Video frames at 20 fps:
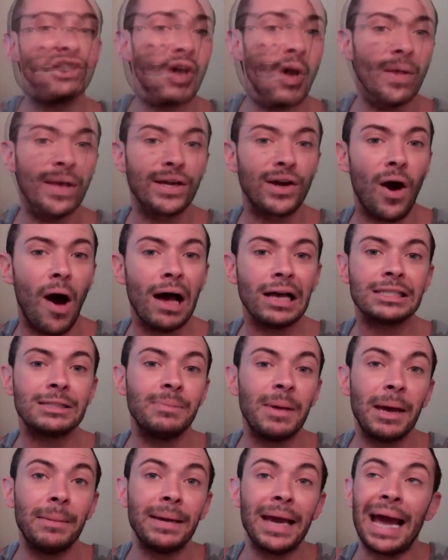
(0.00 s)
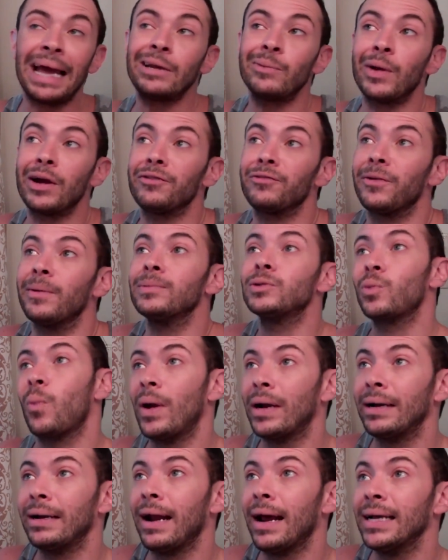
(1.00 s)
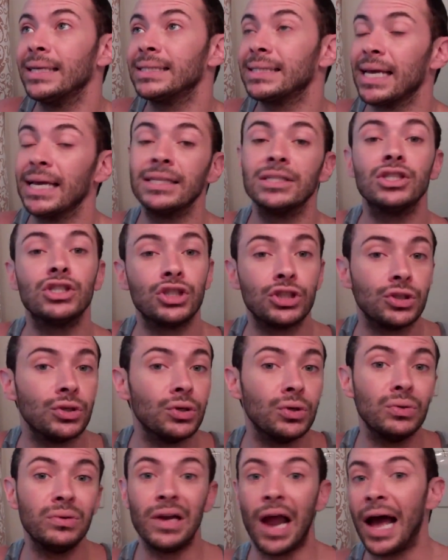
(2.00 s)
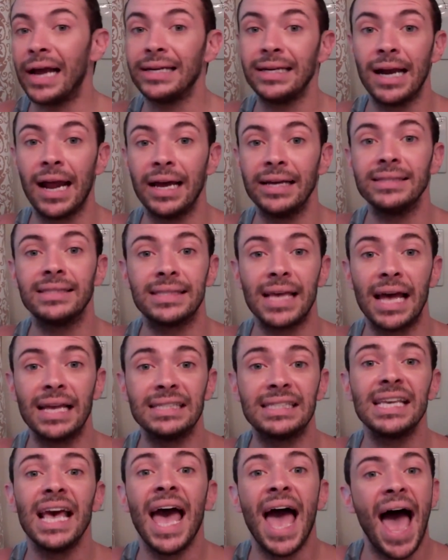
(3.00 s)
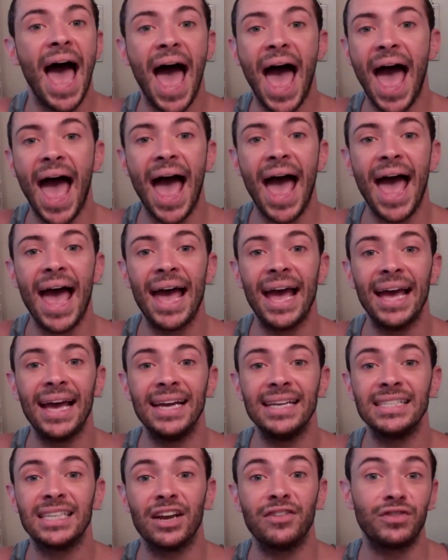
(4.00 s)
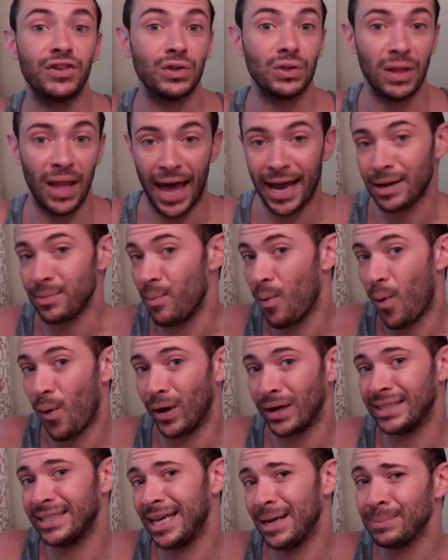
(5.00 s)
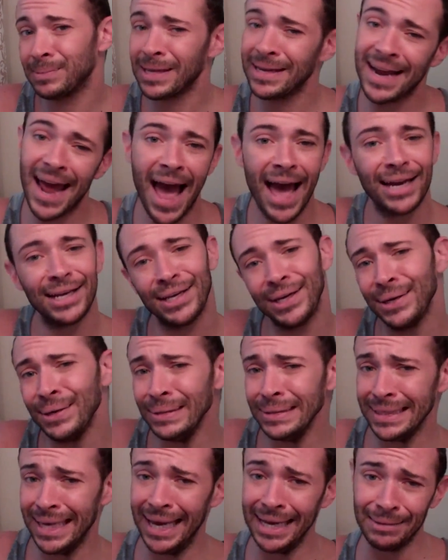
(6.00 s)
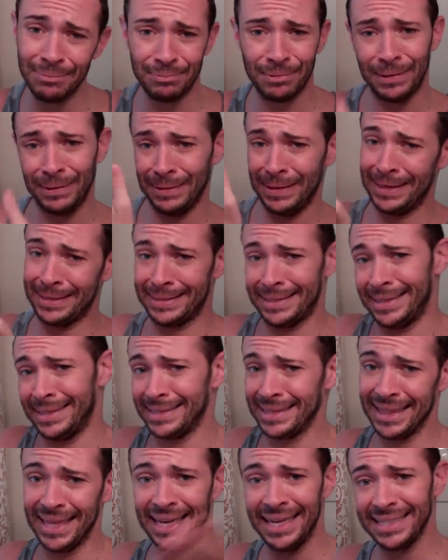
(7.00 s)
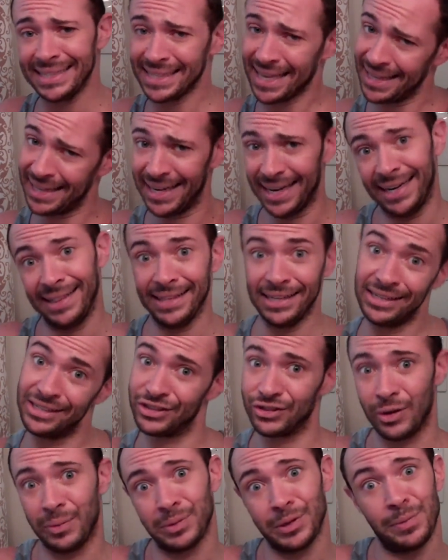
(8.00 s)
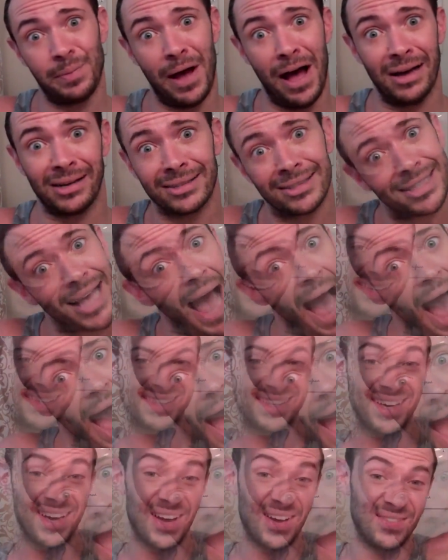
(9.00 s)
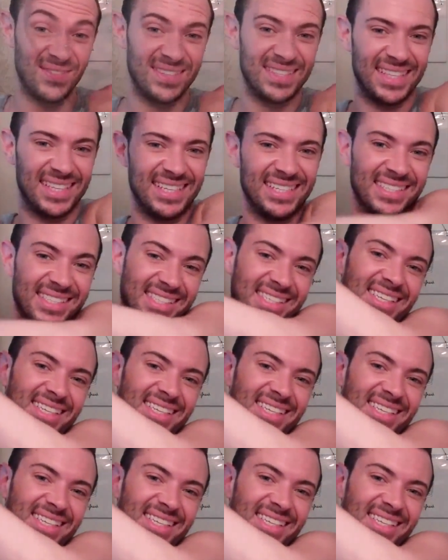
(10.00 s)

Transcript: This only costs maybe anywhere from 29 cents to 99 cents. And if you'd like more tips on how to use it, click these links in, in the description box. Next comes the